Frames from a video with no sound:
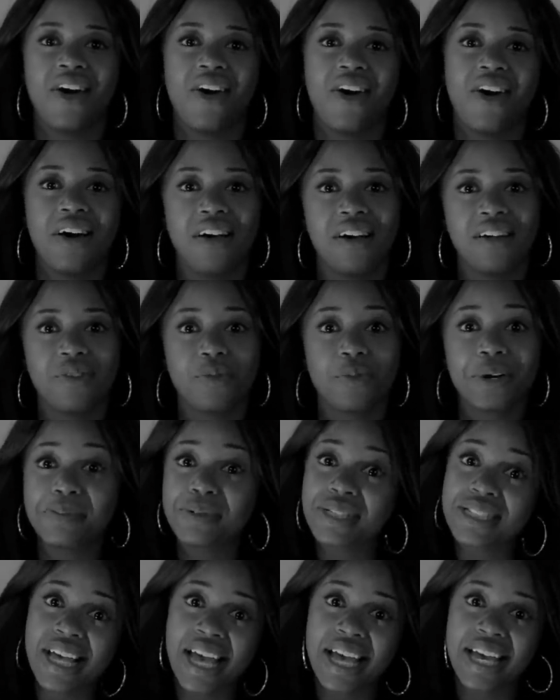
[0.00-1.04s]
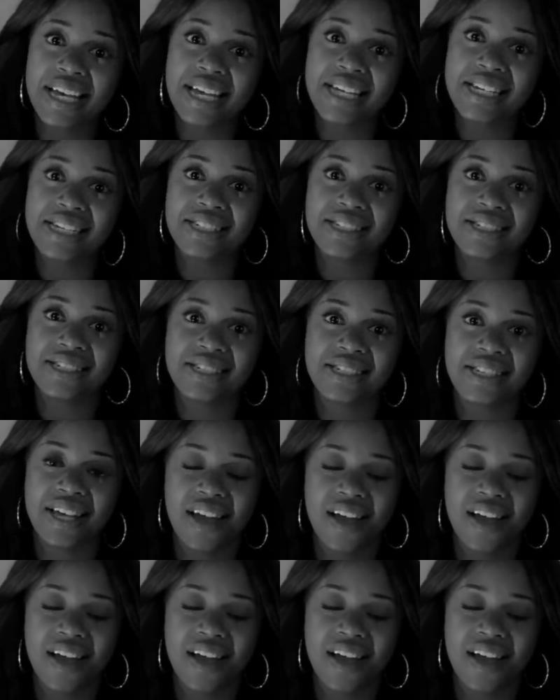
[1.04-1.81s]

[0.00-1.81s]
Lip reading: on websites.